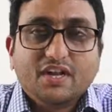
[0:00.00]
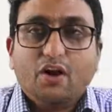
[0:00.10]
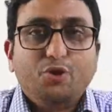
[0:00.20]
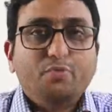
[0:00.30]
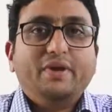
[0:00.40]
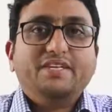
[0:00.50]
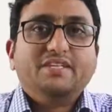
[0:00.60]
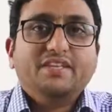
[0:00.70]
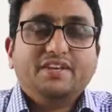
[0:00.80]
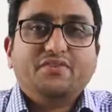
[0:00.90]
automate
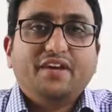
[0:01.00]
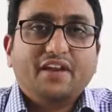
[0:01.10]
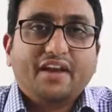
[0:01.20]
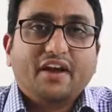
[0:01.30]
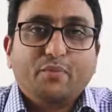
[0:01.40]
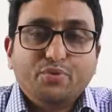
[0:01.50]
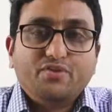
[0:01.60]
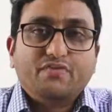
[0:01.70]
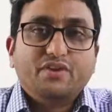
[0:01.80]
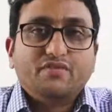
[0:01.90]
the
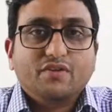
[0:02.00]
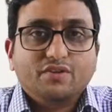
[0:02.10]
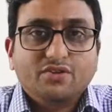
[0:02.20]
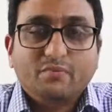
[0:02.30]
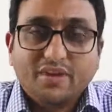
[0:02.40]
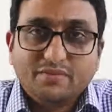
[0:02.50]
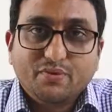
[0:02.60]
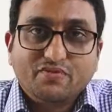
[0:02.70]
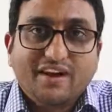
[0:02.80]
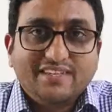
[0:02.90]
approval workflows on
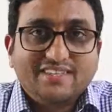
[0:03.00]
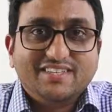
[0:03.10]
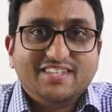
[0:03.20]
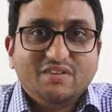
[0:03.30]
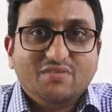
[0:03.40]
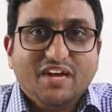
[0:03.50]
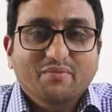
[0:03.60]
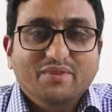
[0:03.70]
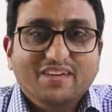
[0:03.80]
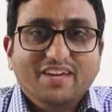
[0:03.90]
multiple files at the same time.